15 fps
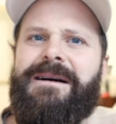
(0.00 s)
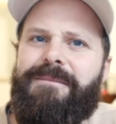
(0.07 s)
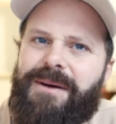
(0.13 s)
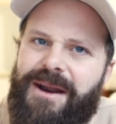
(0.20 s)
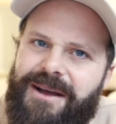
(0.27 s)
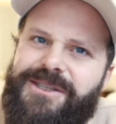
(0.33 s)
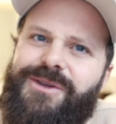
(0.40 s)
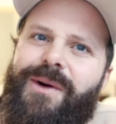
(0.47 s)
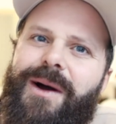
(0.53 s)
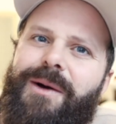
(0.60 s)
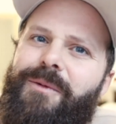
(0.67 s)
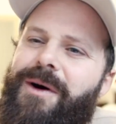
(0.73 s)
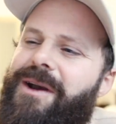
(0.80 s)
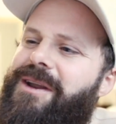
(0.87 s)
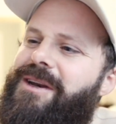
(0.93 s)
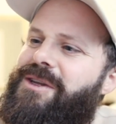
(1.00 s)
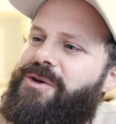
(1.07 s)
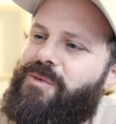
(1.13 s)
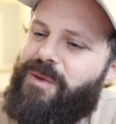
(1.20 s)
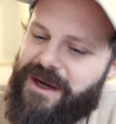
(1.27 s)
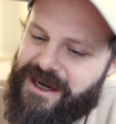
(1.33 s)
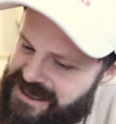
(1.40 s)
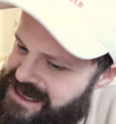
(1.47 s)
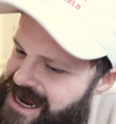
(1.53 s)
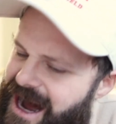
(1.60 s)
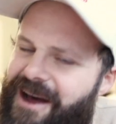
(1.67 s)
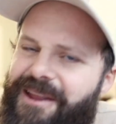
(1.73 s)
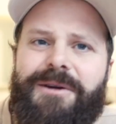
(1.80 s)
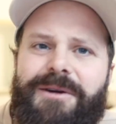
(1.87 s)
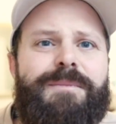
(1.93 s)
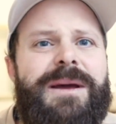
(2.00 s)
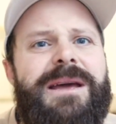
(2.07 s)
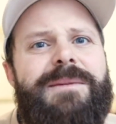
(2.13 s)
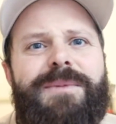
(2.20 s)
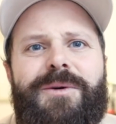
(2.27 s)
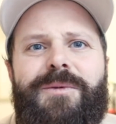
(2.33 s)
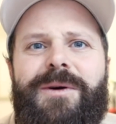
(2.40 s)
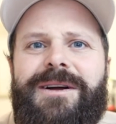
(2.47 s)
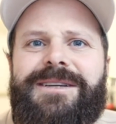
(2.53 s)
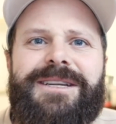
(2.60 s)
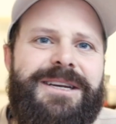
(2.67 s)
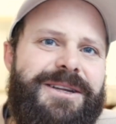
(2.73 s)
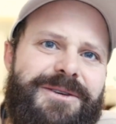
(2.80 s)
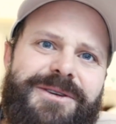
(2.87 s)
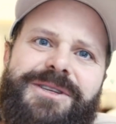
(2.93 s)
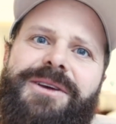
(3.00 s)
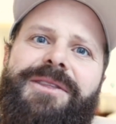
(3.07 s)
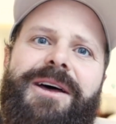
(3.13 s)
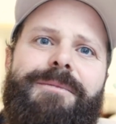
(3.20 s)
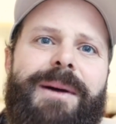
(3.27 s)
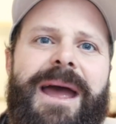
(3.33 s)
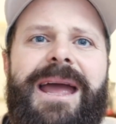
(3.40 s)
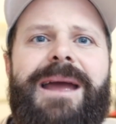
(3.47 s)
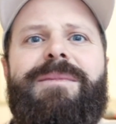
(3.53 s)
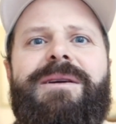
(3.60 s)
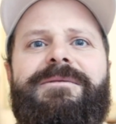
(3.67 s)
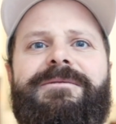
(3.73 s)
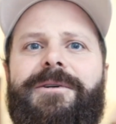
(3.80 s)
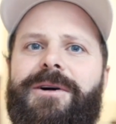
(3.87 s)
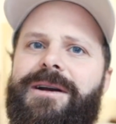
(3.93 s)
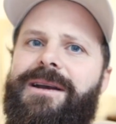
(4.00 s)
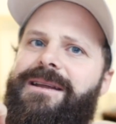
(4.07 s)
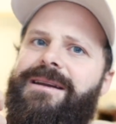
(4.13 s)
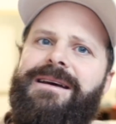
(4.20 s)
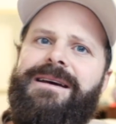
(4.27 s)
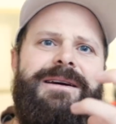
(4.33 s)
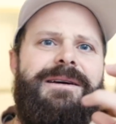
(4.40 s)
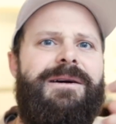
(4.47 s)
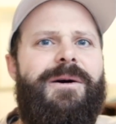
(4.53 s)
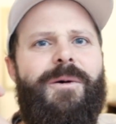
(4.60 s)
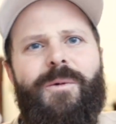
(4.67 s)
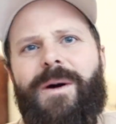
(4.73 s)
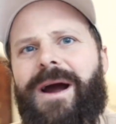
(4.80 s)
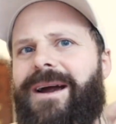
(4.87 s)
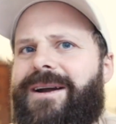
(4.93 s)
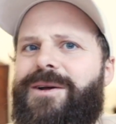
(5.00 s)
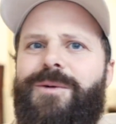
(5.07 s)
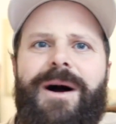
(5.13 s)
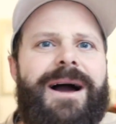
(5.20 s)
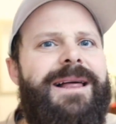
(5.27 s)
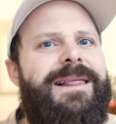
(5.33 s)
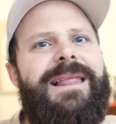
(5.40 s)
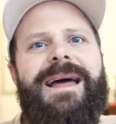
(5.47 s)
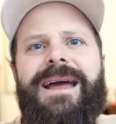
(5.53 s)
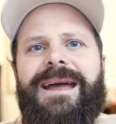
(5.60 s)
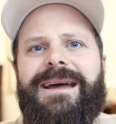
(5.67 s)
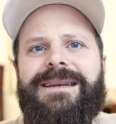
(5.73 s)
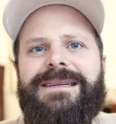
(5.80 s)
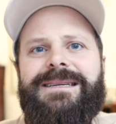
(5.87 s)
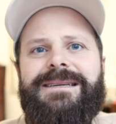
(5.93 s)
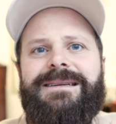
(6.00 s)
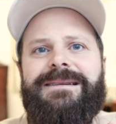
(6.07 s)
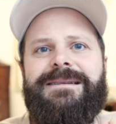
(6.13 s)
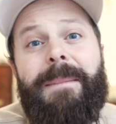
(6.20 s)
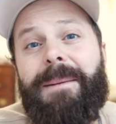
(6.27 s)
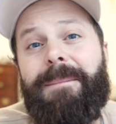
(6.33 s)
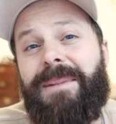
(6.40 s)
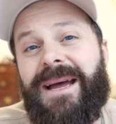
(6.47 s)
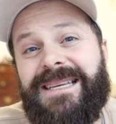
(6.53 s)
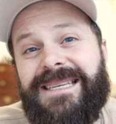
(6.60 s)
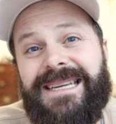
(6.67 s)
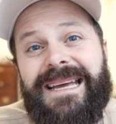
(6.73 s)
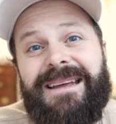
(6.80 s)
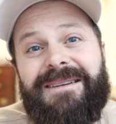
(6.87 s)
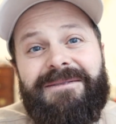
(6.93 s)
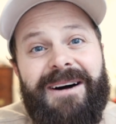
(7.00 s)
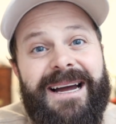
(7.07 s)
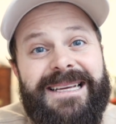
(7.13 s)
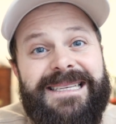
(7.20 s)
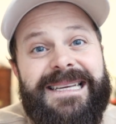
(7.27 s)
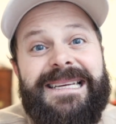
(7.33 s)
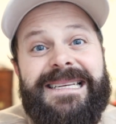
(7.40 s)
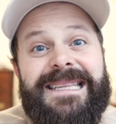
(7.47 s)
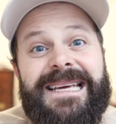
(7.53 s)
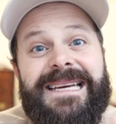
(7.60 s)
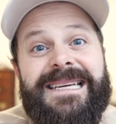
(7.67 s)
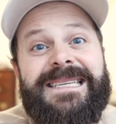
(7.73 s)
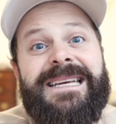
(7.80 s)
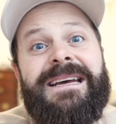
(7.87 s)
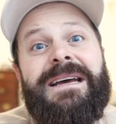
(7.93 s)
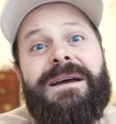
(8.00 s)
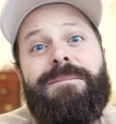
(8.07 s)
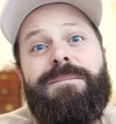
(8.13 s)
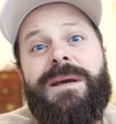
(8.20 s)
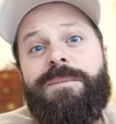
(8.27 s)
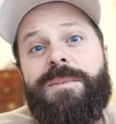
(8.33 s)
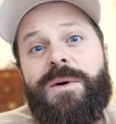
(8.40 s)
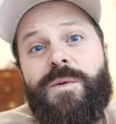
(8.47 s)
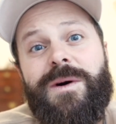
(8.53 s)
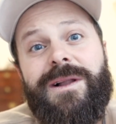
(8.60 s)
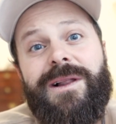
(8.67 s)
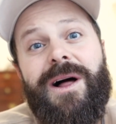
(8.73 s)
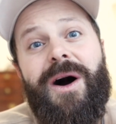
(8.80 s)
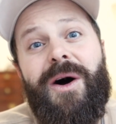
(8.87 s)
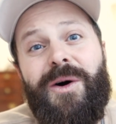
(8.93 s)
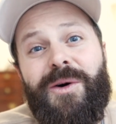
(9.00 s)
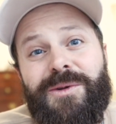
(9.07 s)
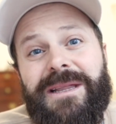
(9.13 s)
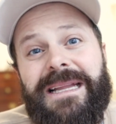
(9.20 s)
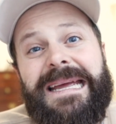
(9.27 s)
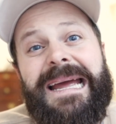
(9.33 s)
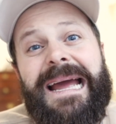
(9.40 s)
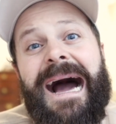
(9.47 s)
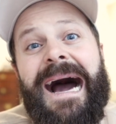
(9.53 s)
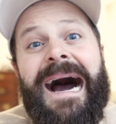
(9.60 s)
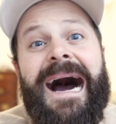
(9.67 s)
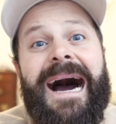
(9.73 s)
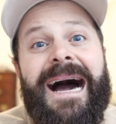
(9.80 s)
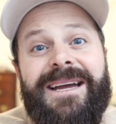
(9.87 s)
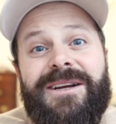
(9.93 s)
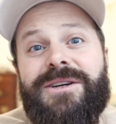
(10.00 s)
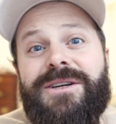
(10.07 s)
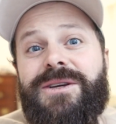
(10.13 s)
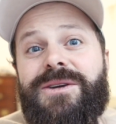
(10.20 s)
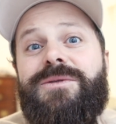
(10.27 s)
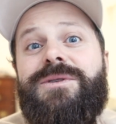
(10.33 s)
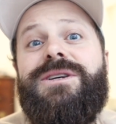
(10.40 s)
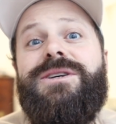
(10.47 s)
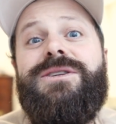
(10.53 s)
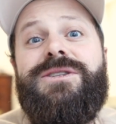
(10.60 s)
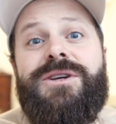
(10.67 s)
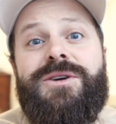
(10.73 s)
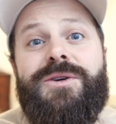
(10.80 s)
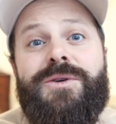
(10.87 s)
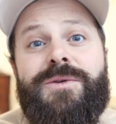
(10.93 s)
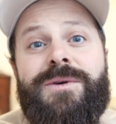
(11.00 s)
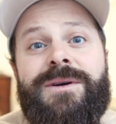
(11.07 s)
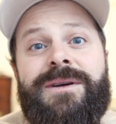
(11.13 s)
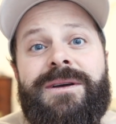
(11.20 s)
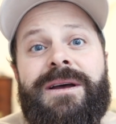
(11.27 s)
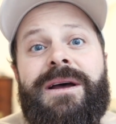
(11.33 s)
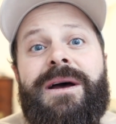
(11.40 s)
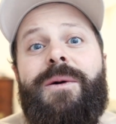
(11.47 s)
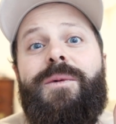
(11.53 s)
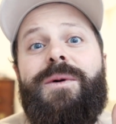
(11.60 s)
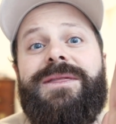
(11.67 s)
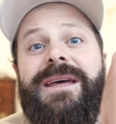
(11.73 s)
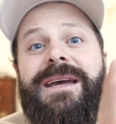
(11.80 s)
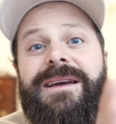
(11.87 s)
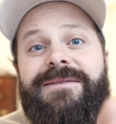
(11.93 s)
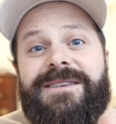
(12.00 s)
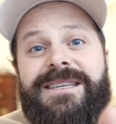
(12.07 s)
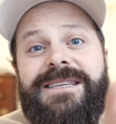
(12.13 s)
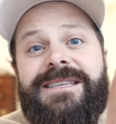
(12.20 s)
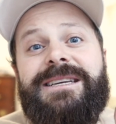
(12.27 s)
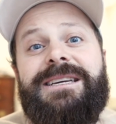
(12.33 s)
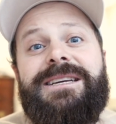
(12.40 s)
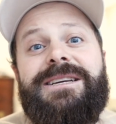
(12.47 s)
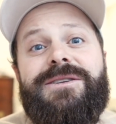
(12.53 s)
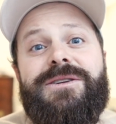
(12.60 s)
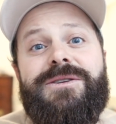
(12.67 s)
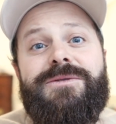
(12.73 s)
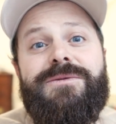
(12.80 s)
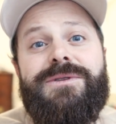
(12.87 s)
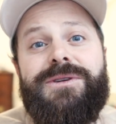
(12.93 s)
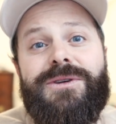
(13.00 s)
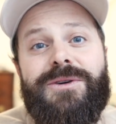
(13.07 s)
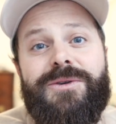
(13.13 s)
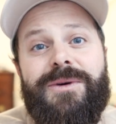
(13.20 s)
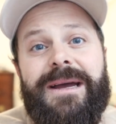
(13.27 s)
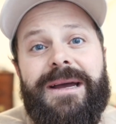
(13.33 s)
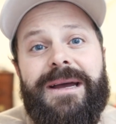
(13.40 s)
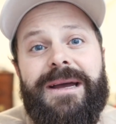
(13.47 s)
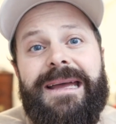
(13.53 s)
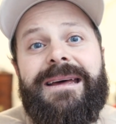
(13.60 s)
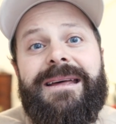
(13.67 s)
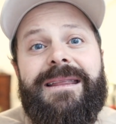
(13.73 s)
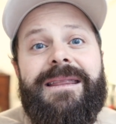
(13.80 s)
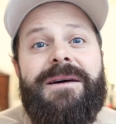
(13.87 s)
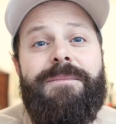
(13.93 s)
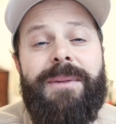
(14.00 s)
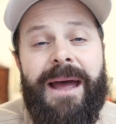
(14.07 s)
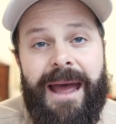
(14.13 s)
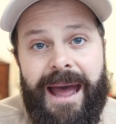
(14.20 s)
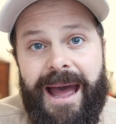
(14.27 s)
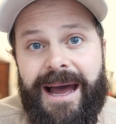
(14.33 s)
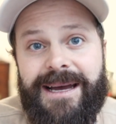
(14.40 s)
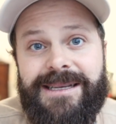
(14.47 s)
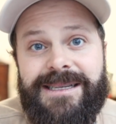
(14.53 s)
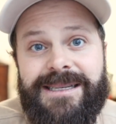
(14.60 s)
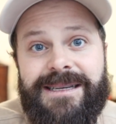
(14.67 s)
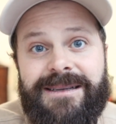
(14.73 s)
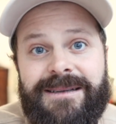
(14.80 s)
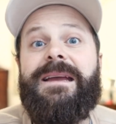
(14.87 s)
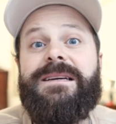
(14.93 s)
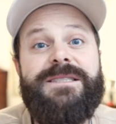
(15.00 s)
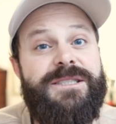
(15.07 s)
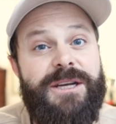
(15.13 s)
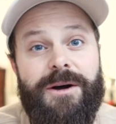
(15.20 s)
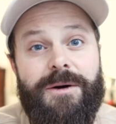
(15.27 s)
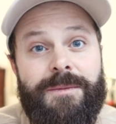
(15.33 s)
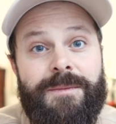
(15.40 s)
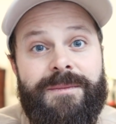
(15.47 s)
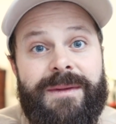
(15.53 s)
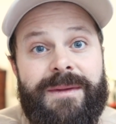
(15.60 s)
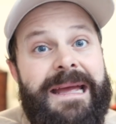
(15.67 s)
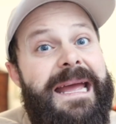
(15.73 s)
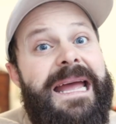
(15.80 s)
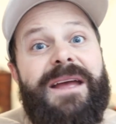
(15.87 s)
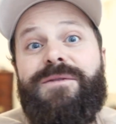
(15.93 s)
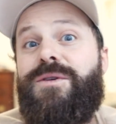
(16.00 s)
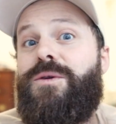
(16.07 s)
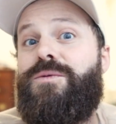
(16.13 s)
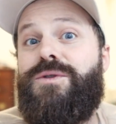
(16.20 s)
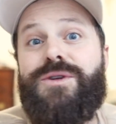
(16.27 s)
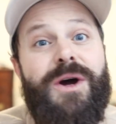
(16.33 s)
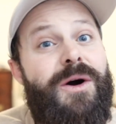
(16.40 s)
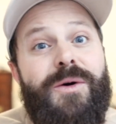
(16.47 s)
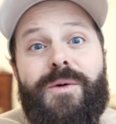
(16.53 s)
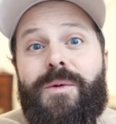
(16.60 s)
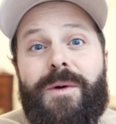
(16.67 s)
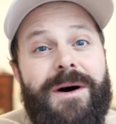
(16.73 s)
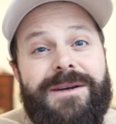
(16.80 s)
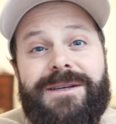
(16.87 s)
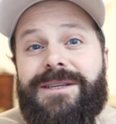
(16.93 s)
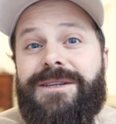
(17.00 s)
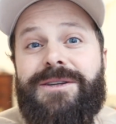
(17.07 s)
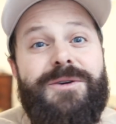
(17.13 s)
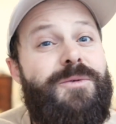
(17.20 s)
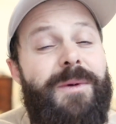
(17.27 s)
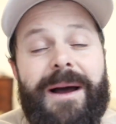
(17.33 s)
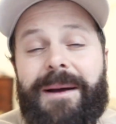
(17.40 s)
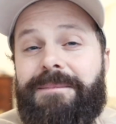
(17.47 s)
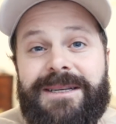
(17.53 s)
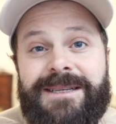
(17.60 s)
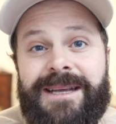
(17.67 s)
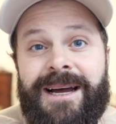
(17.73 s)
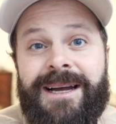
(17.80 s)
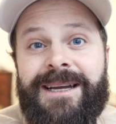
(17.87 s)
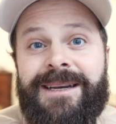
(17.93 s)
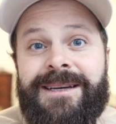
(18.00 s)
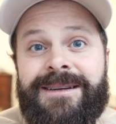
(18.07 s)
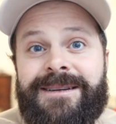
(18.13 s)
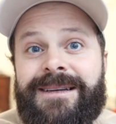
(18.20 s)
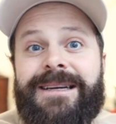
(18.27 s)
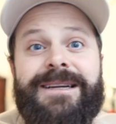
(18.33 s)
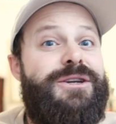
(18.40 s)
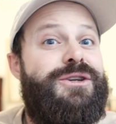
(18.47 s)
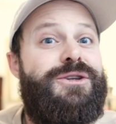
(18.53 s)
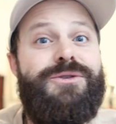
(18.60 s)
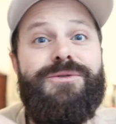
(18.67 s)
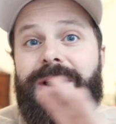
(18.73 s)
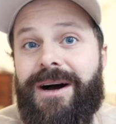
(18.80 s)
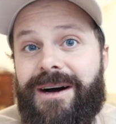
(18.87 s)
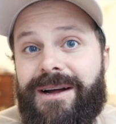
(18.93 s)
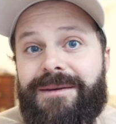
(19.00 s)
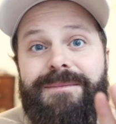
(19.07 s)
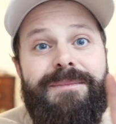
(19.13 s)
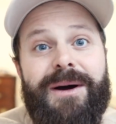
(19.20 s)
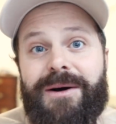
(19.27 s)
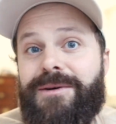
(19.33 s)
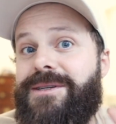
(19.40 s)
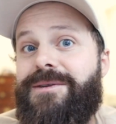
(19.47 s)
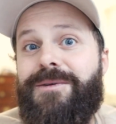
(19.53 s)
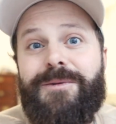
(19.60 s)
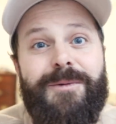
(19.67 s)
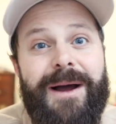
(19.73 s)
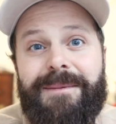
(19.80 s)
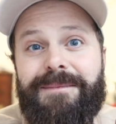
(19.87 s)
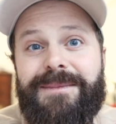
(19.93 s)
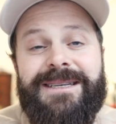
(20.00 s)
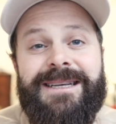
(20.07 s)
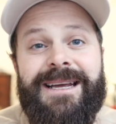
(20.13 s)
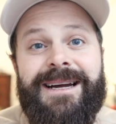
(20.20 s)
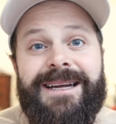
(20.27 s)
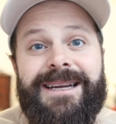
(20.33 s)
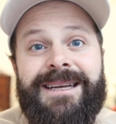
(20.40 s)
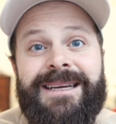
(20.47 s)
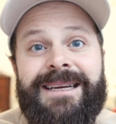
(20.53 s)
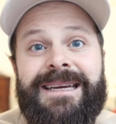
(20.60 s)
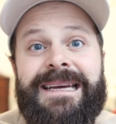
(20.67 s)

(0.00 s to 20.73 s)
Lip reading: but also I want to do what other people want to do, so they'll pay me for it, and where do I land? My best advice is this: people will only hire you to do what they have seen you do in the past. So, if you don't want to do web design, do not post web design.